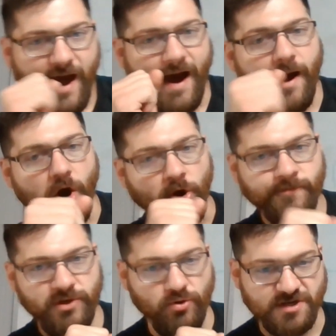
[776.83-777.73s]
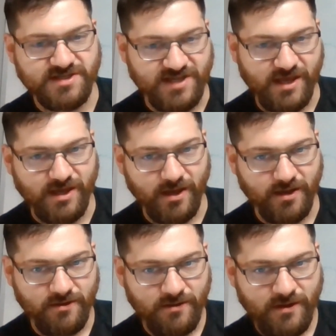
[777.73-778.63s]
I hope you are
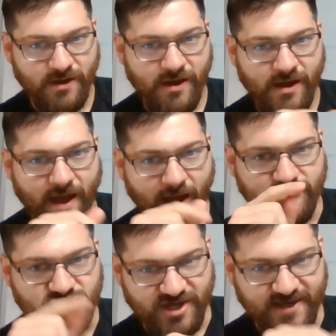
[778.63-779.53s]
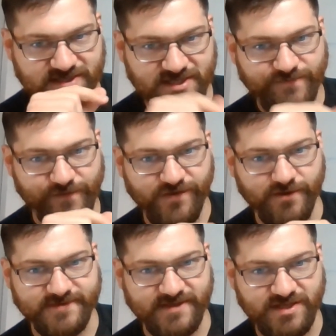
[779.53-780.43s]
seeing how Jesus
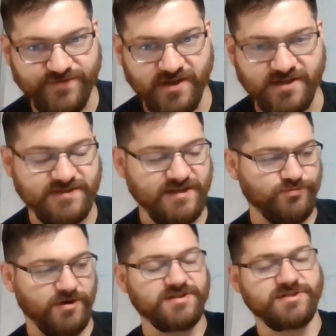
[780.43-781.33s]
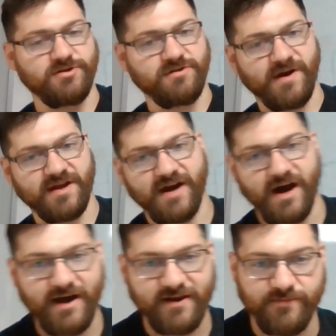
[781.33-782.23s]
fulfills these feasts. These were instituted by
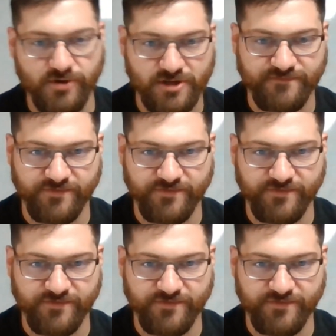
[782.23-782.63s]
God in the book of